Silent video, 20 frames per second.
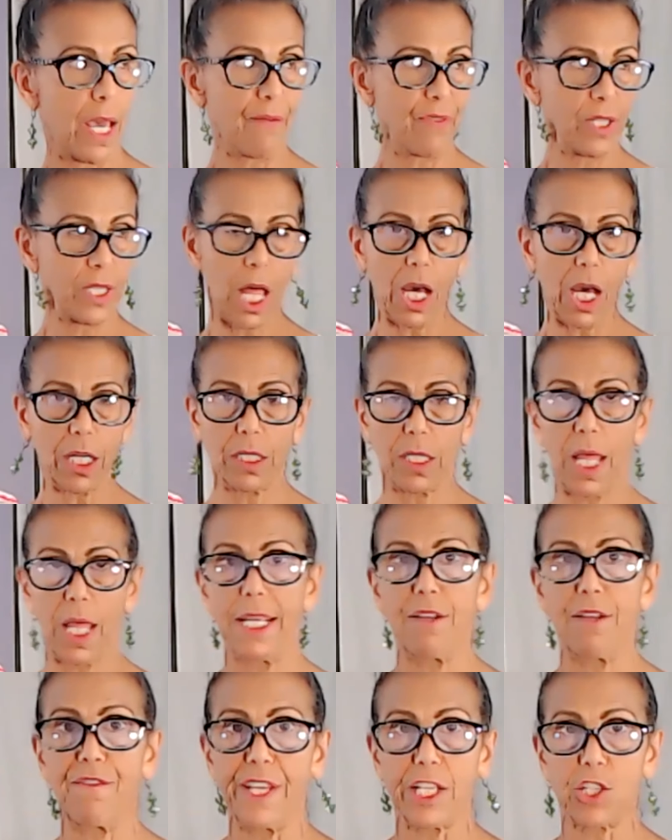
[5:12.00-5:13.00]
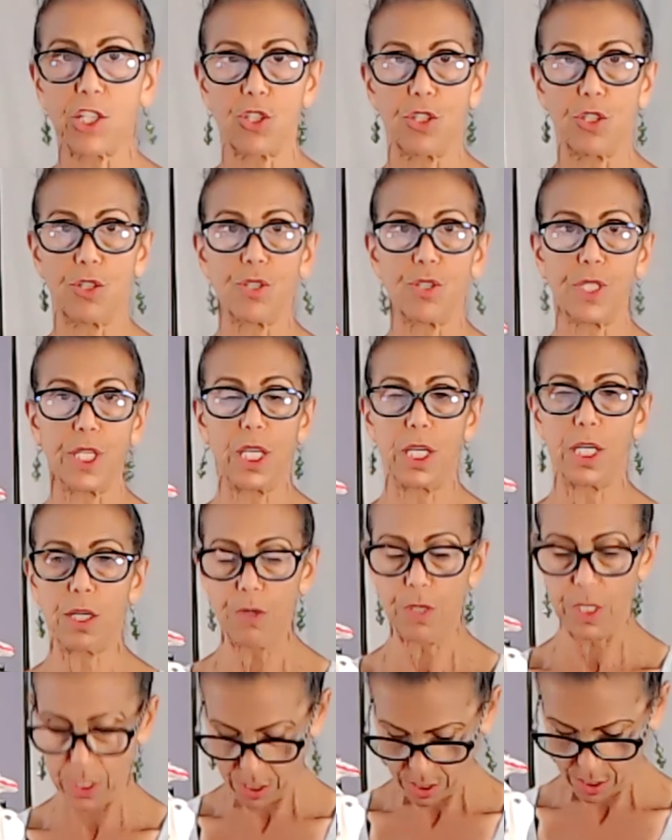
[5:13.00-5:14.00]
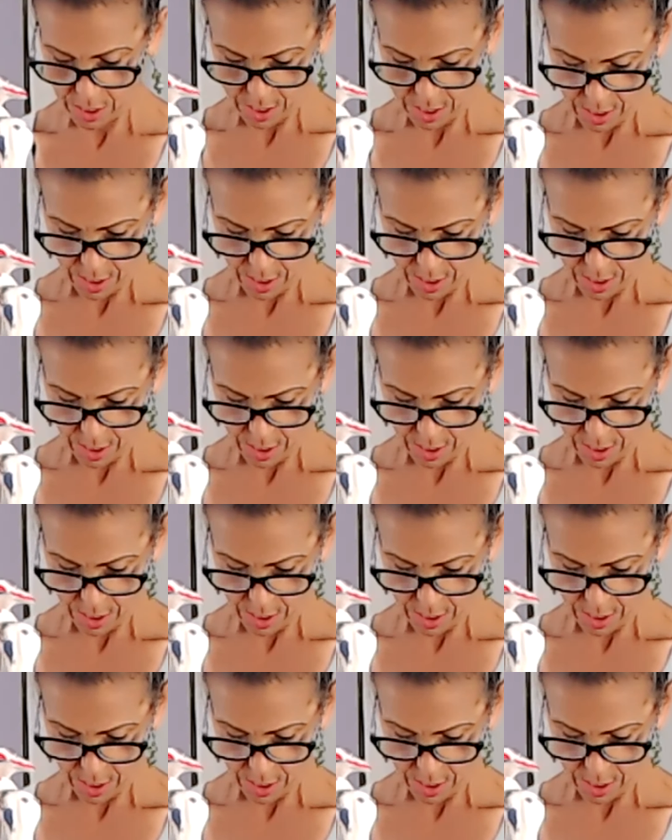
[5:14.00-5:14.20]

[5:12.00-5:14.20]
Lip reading: I have a lot of light fixtures here and